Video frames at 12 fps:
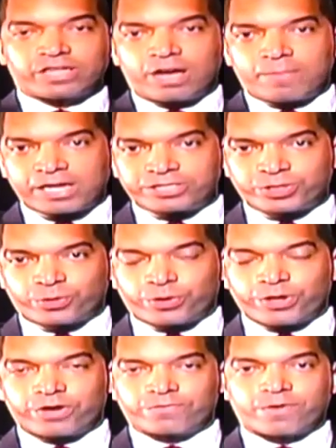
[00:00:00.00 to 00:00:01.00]
saw my
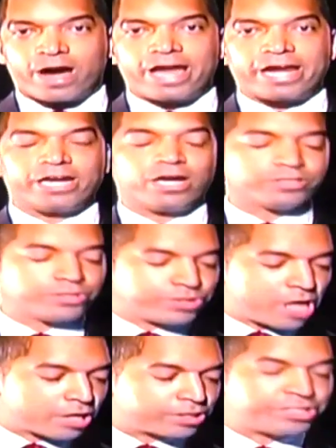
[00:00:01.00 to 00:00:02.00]
story on Friday and also
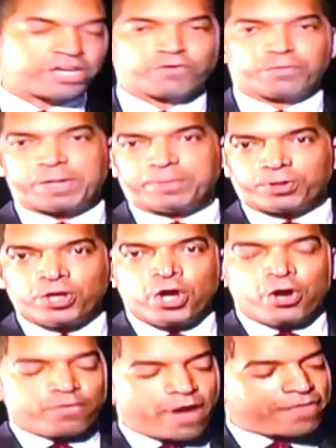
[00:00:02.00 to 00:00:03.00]
talked to several people
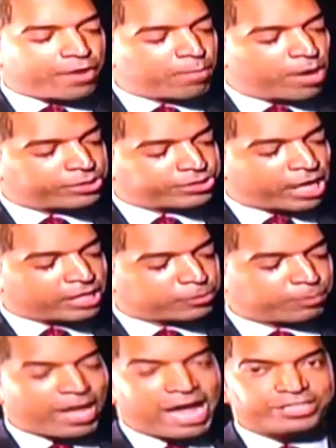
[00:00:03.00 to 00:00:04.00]
who've had their
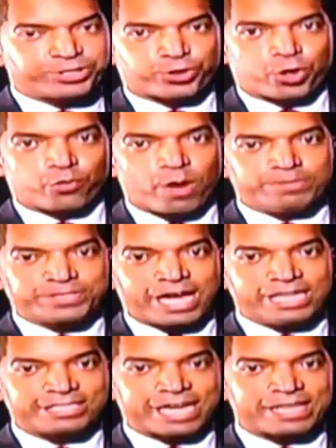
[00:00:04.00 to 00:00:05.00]
mugshots plastered on
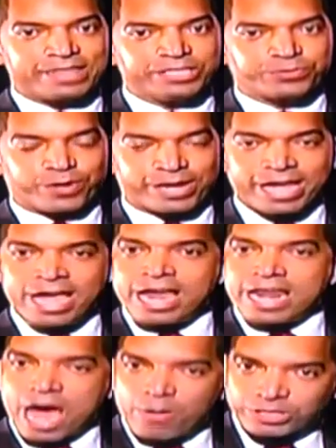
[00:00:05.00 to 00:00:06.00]
websites like this one.
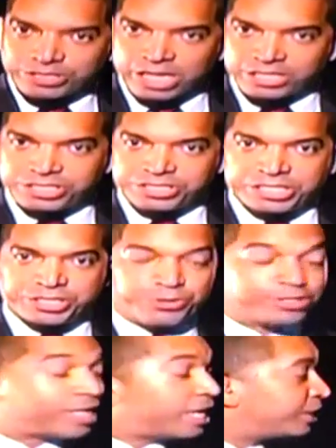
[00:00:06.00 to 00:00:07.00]
Now he says this
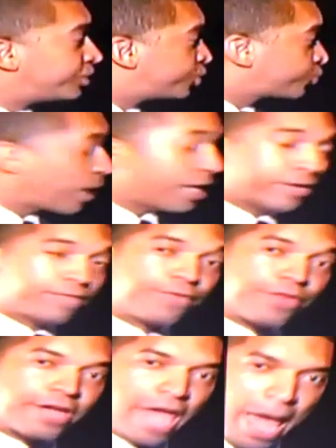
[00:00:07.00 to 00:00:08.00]
issue is headed straight for the